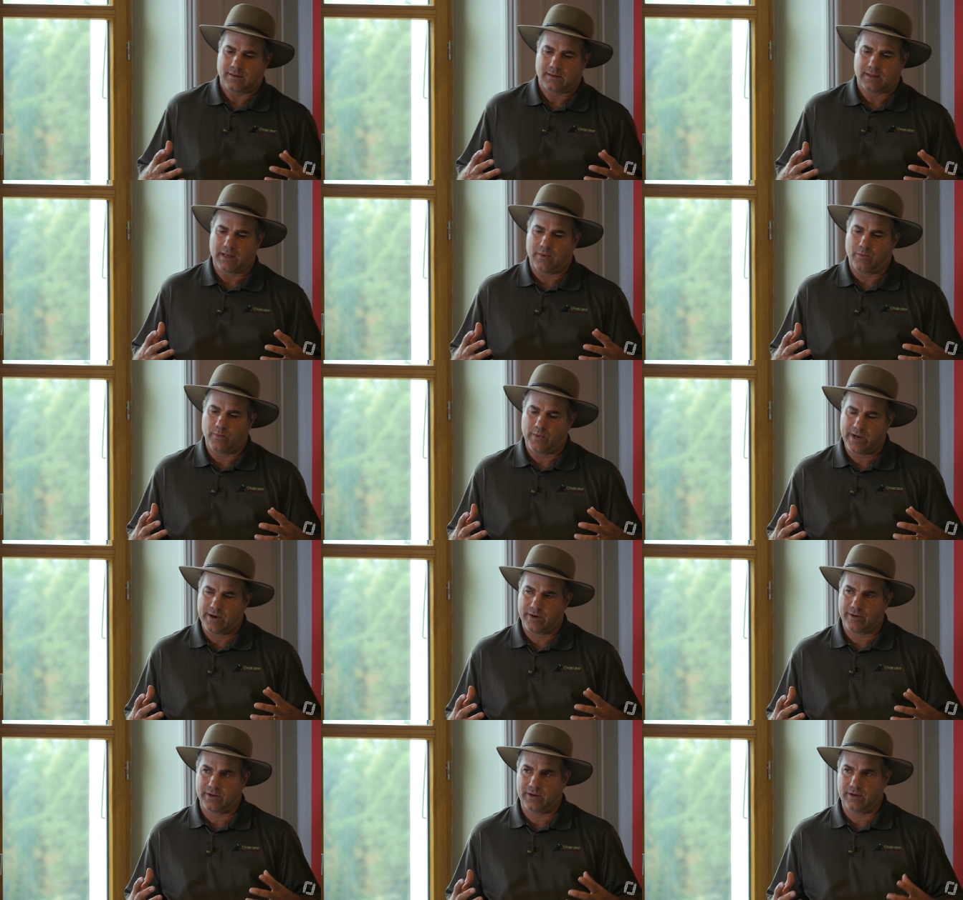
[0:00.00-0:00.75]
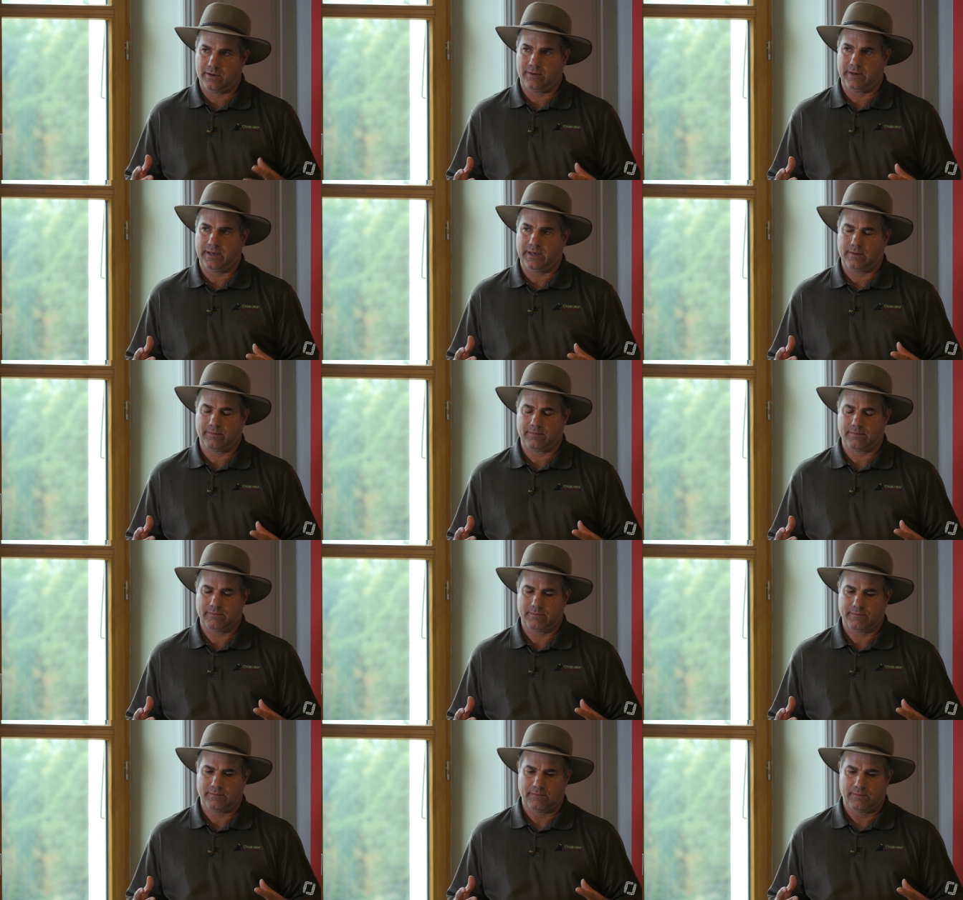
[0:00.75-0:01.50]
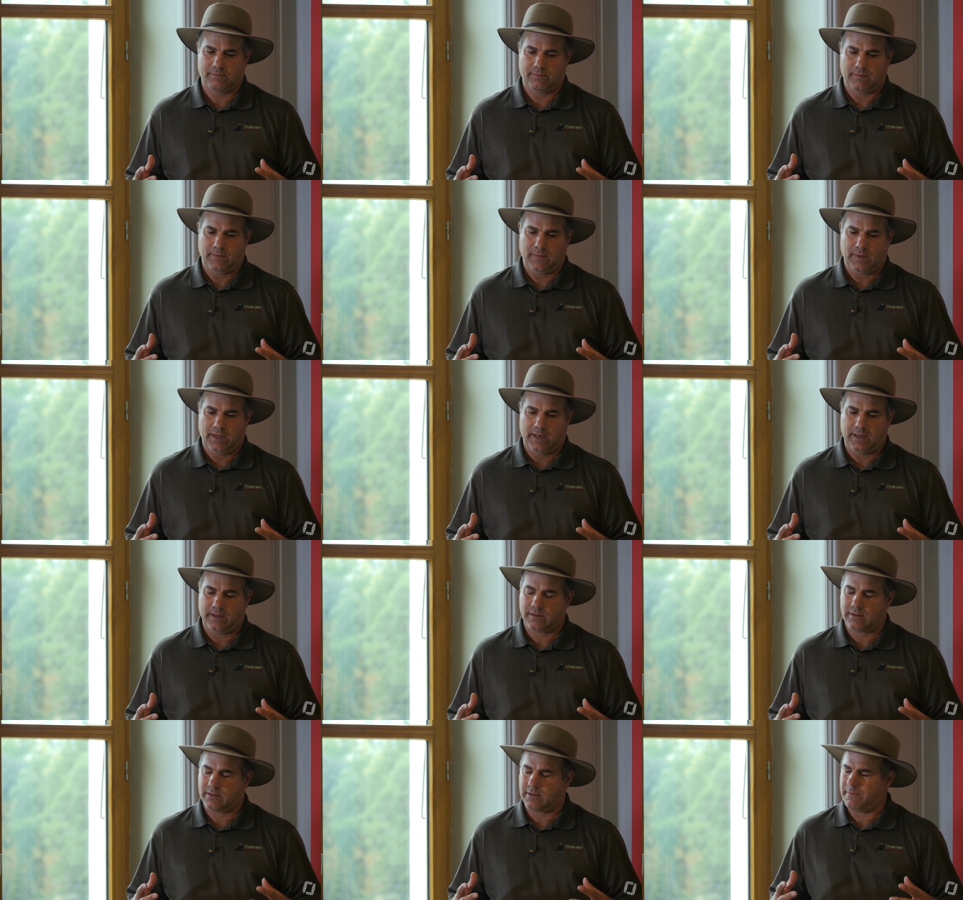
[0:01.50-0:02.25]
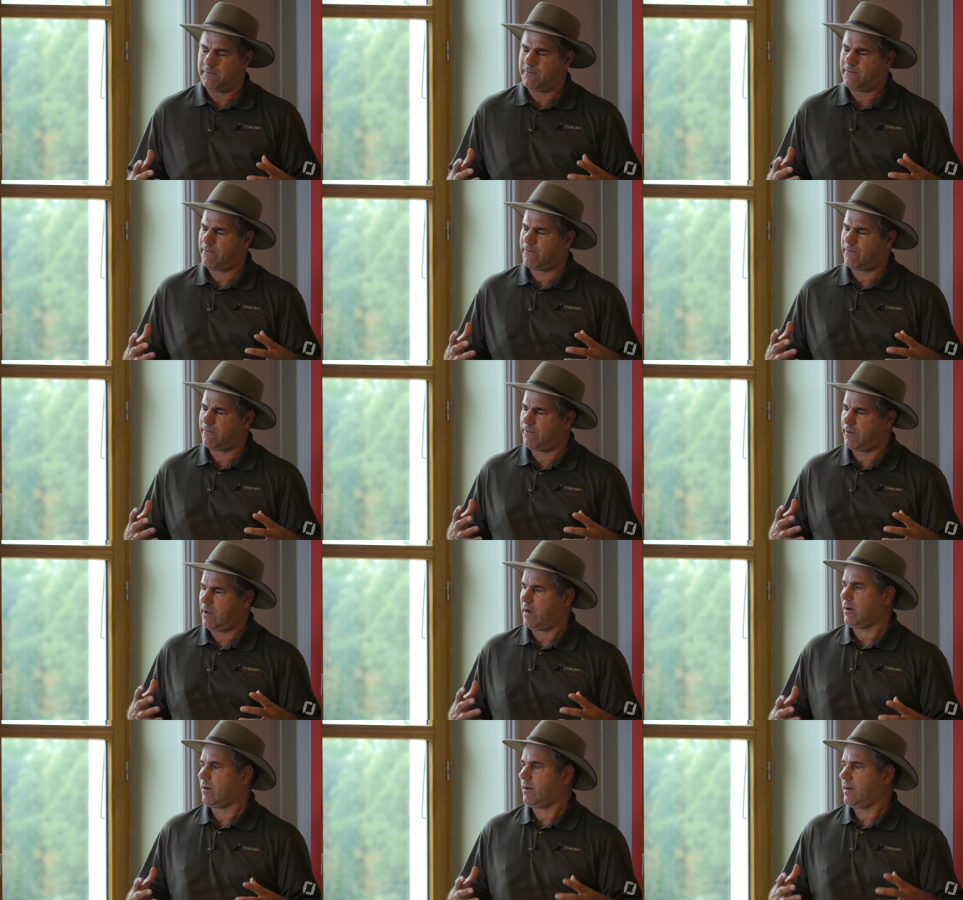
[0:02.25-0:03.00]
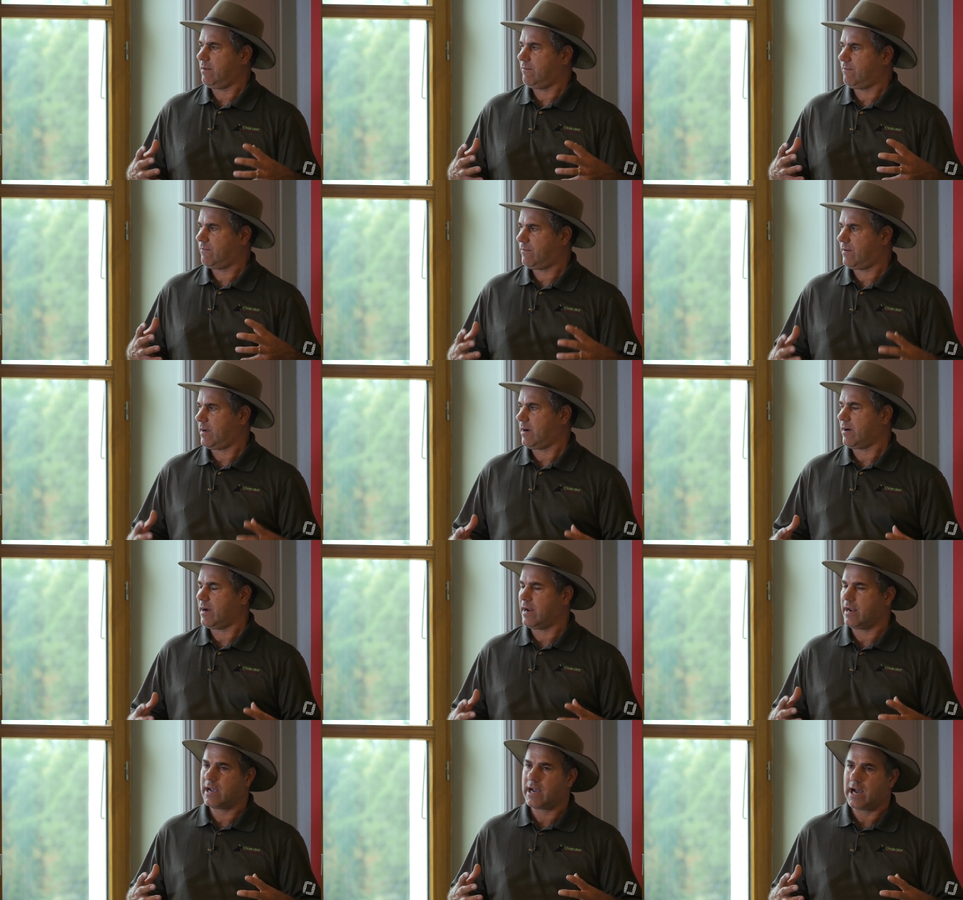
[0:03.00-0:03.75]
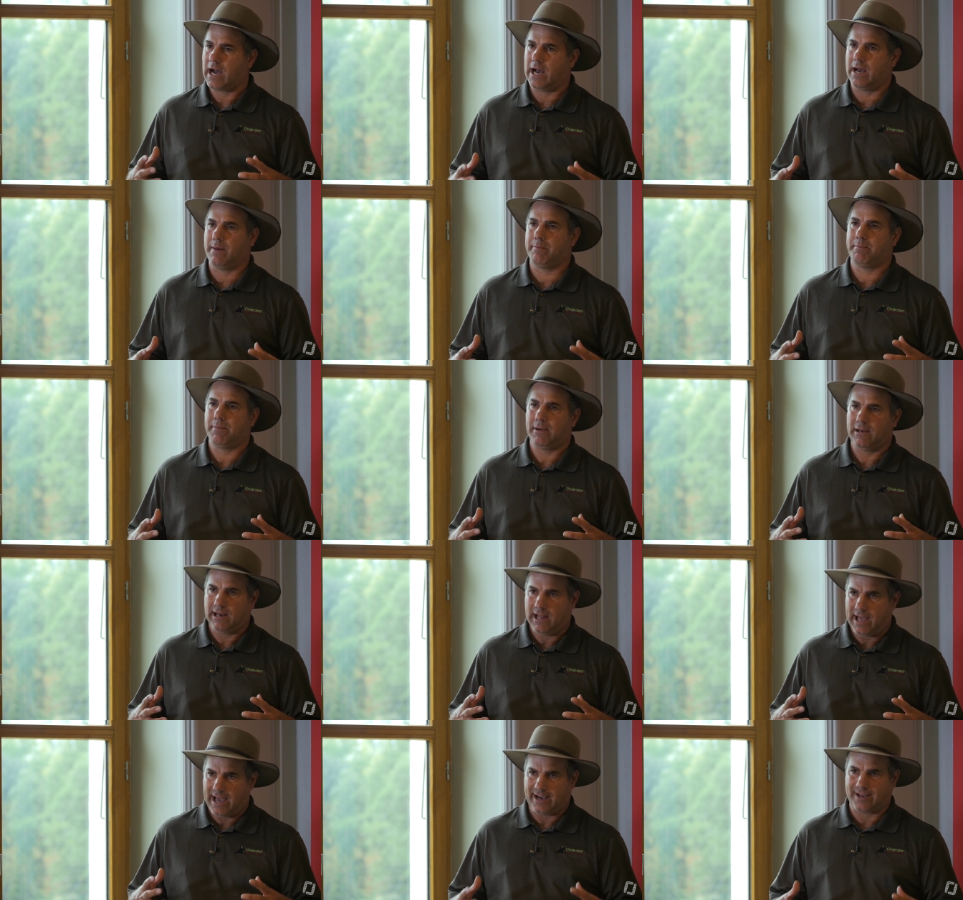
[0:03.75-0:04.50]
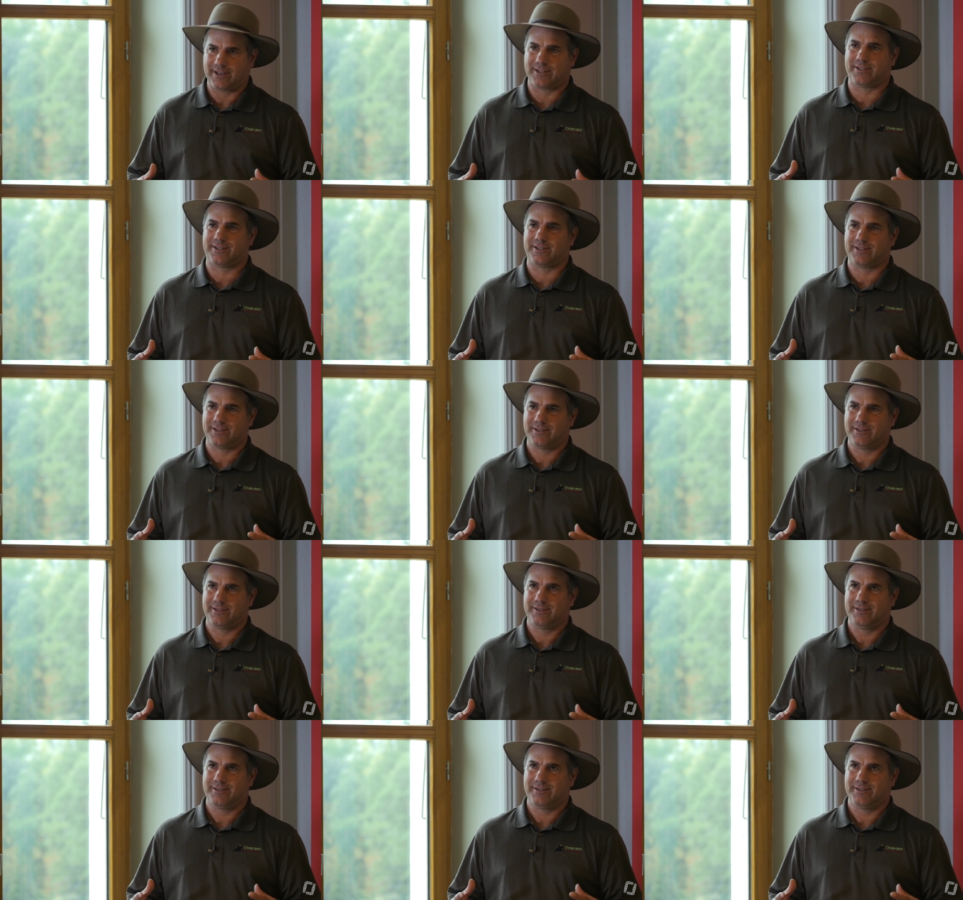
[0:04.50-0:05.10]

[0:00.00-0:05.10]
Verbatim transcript: that we are doing is some very, very complex